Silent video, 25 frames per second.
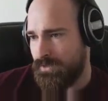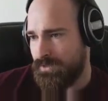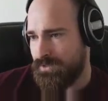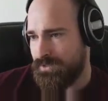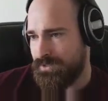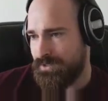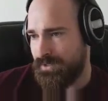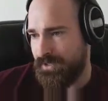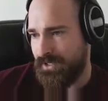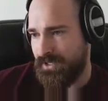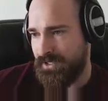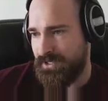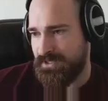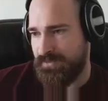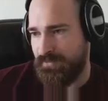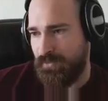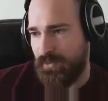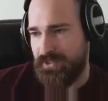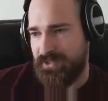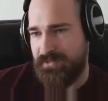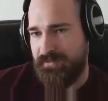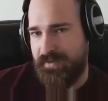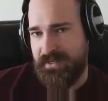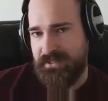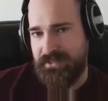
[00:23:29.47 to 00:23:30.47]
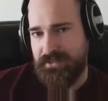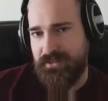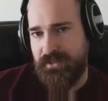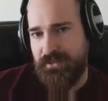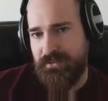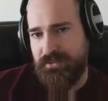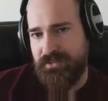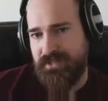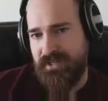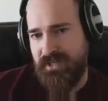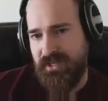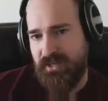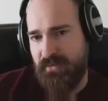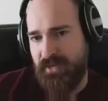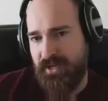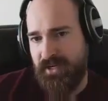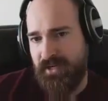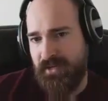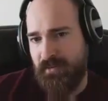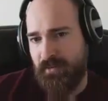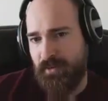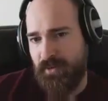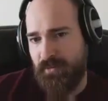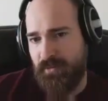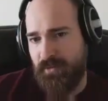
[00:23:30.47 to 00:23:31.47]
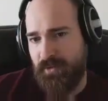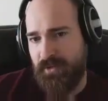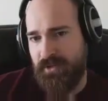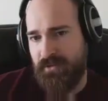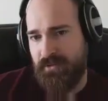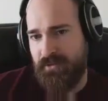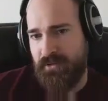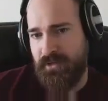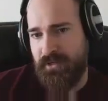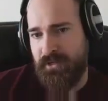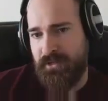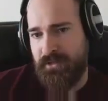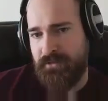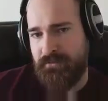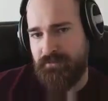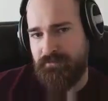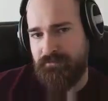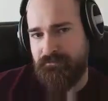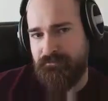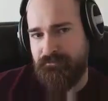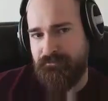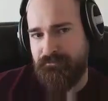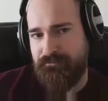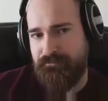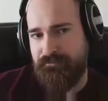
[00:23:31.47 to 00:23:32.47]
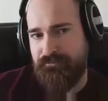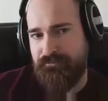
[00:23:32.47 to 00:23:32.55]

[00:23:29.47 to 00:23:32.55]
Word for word: Still getting Savoy's vassal? I was thinking about it at one point. Um,